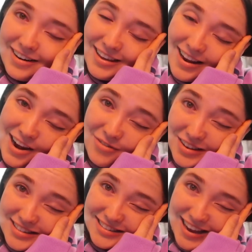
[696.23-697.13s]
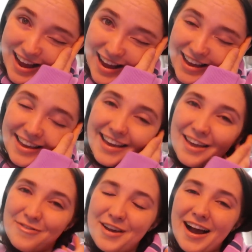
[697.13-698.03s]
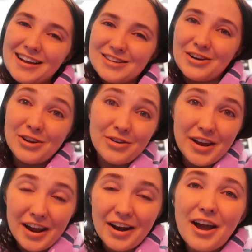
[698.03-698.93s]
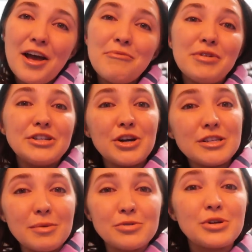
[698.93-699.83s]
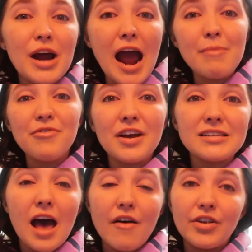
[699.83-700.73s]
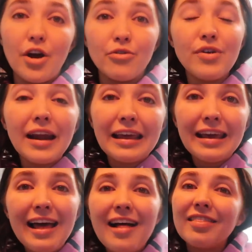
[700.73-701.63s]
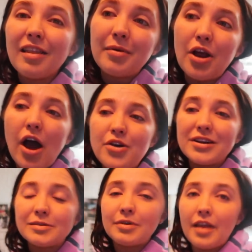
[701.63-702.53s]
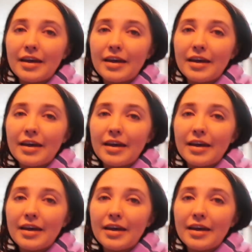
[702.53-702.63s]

I already kind of want to die. If you guys are new here, be sure to subscribe if you guys haven't already. Let me know how you guys have been